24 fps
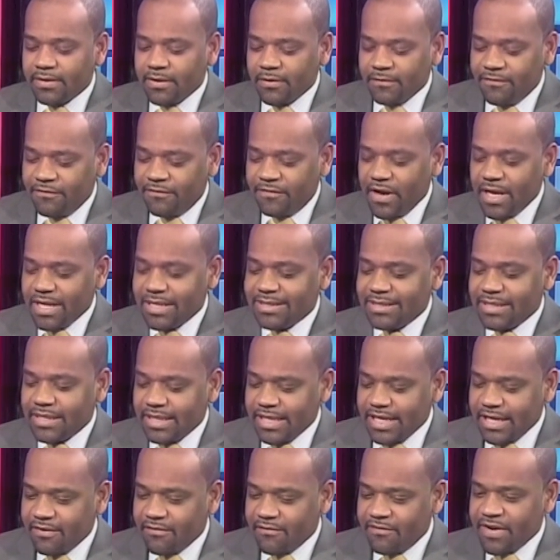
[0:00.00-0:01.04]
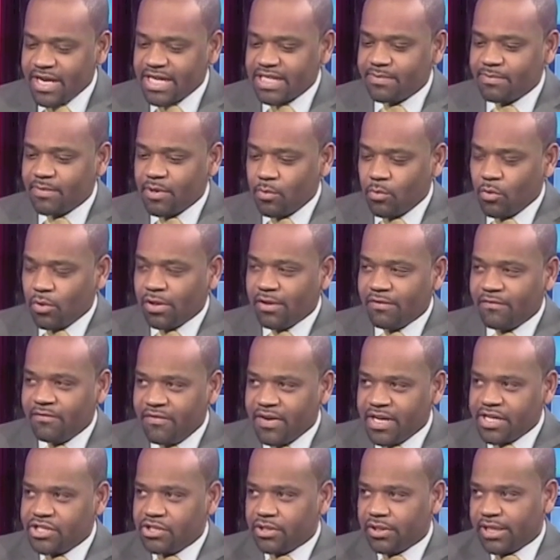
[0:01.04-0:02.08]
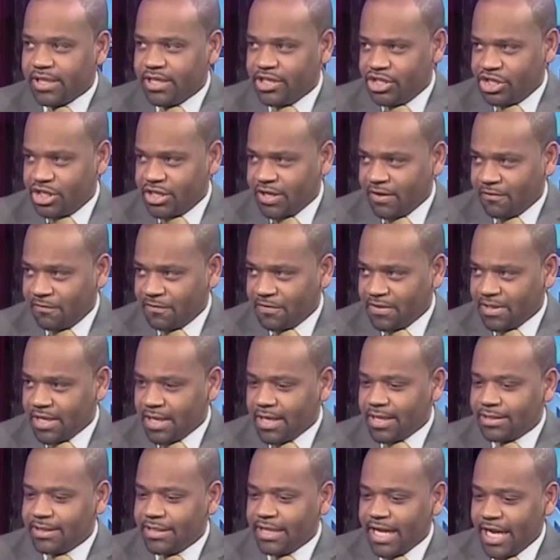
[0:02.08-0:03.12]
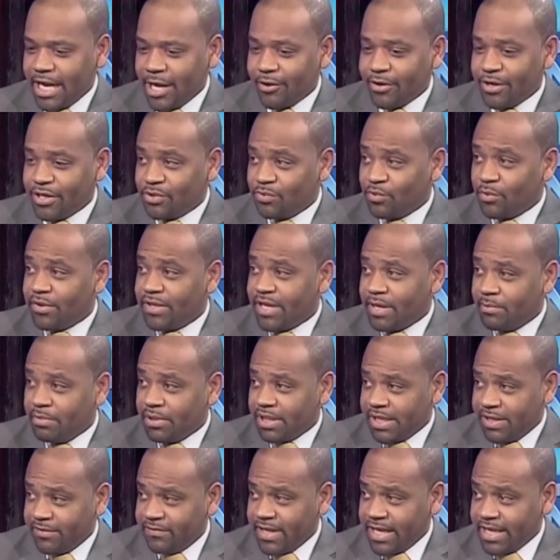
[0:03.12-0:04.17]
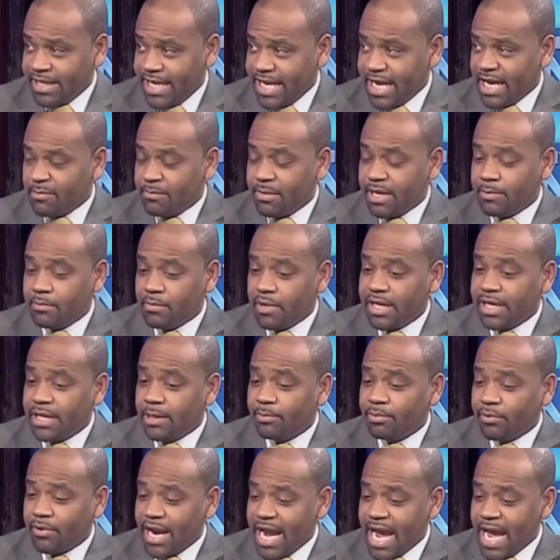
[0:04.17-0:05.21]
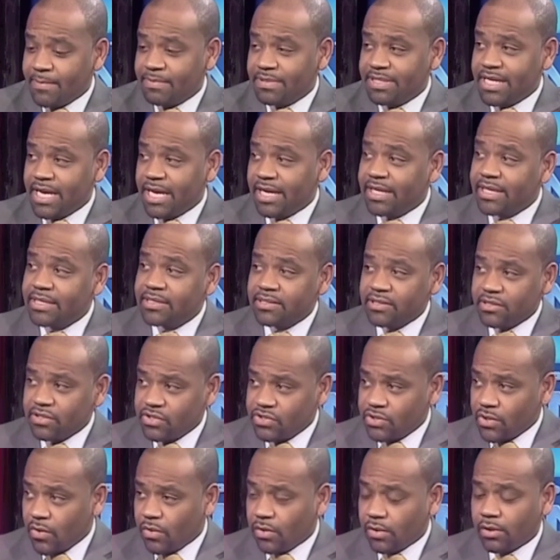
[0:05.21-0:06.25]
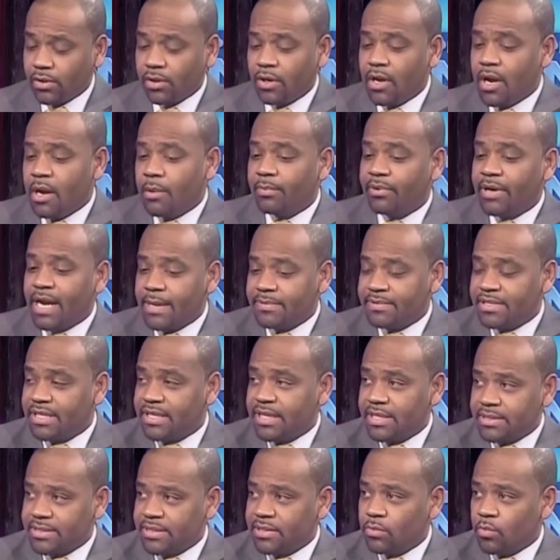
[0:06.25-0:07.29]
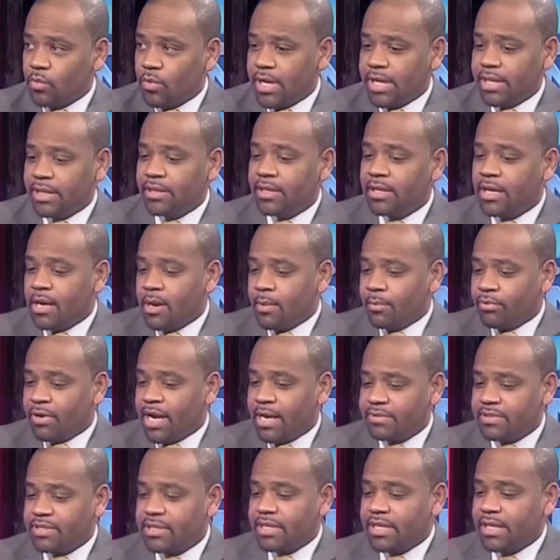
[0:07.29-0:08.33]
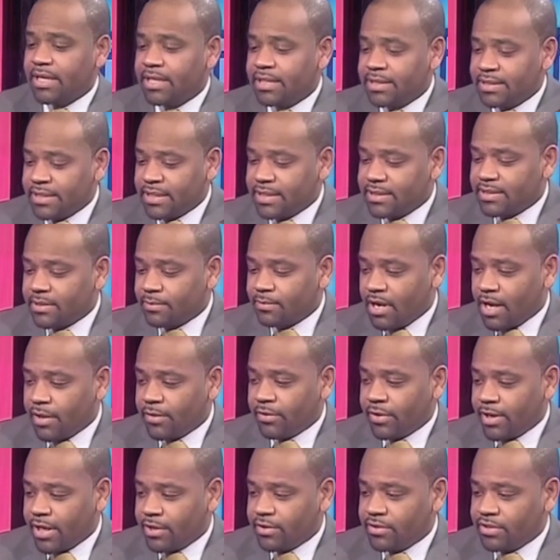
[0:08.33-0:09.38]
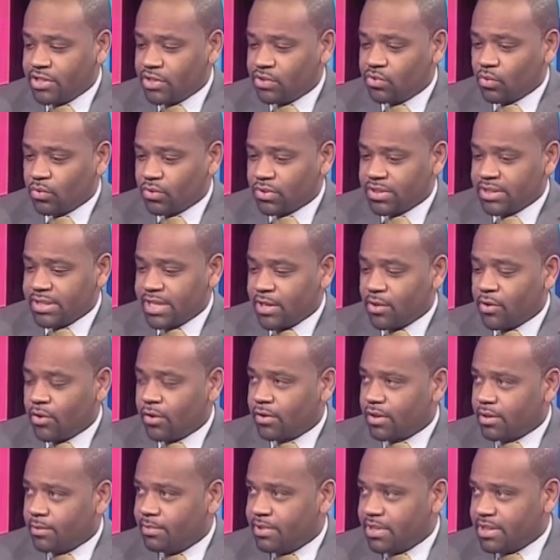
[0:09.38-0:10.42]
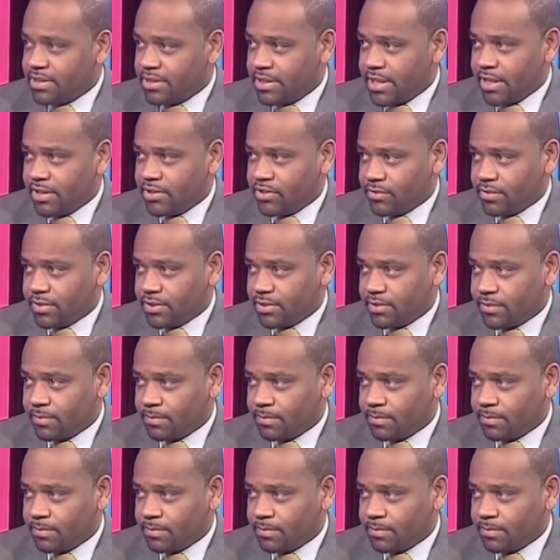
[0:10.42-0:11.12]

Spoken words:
the funds and the investment will eventually shift to areas where they believe they can make money, and perhaps that is in solar, perhaps it is in wind, perhaps it's in some other energy sources that aren't going to be as dangerous.